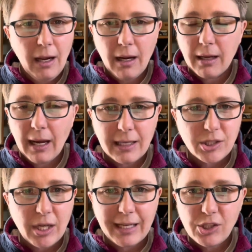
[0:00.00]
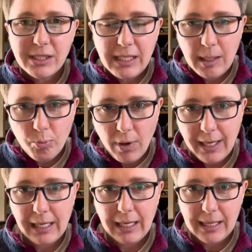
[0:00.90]
gosh, I just keep
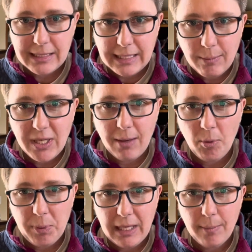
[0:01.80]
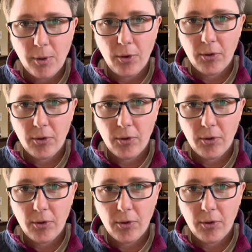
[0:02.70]
running into the same type of people or the